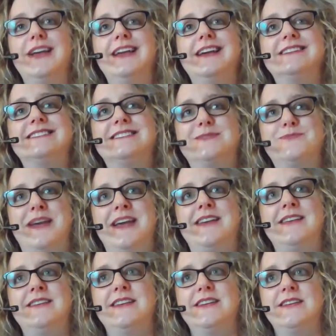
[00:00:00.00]

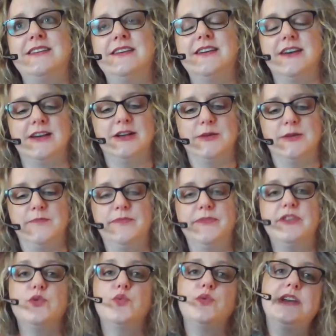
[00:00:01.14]
expanded
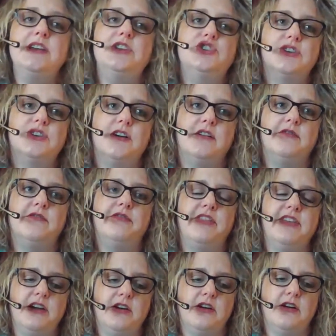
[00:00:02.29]
the reach of
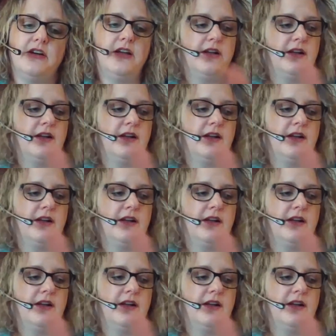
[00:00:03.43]
their